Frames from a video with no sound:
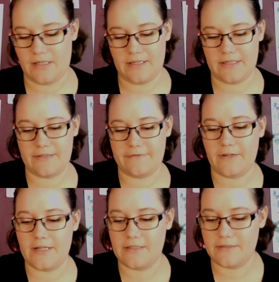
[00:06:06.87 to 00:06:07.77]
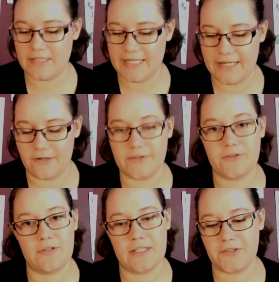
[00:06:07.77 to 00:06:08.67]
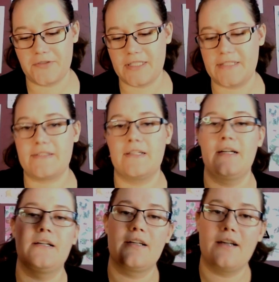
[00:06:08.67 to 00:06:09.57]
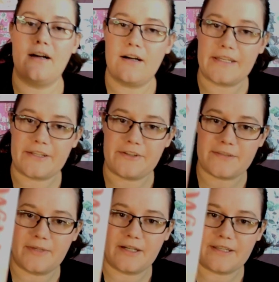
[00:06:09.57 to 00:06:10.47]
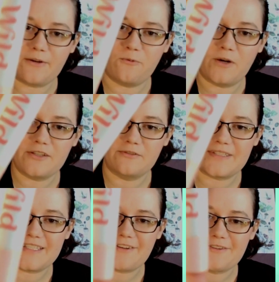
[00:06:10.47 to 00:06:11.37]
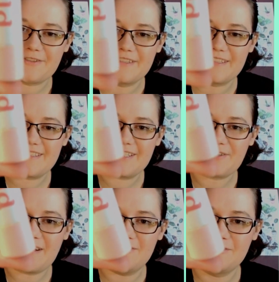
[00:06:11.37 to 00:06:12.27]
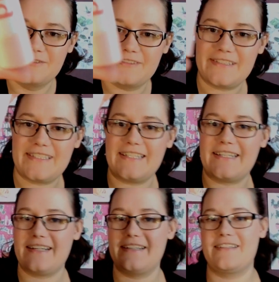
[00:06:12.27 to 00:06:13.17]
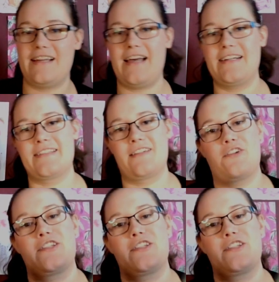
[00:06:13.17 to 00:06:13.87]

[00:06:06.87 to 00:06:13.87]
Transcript: And finally, on the toiletries, I use my Wild deodorant travel stick, and it's a lot